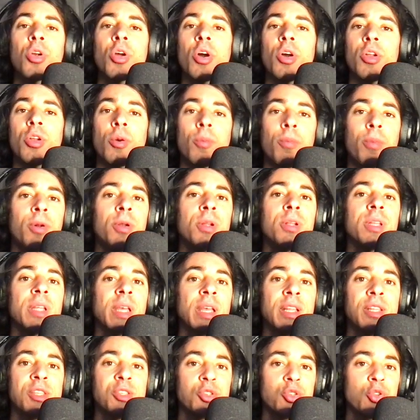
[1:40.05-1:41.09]
an opponent
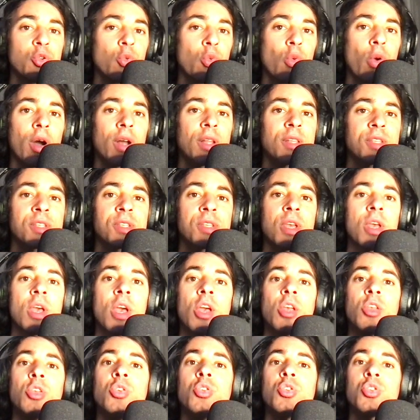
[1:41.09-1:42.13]
hits you once,
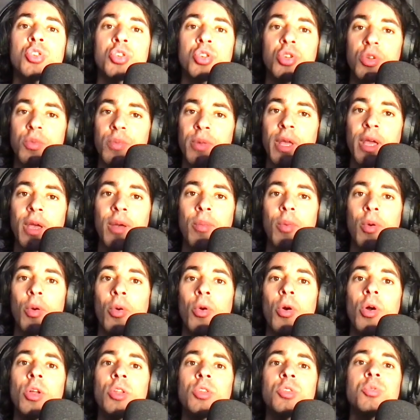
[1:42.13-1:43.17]
you should be
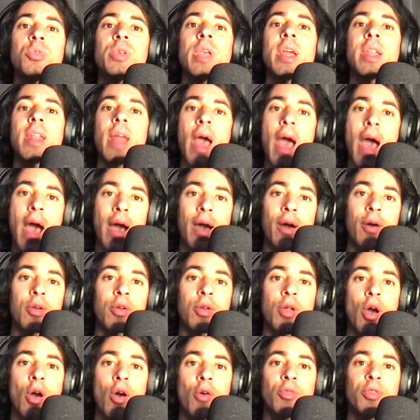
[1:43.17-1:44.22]
able to get out
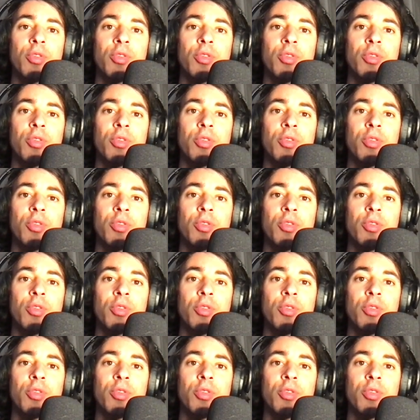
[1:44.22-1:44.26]
of the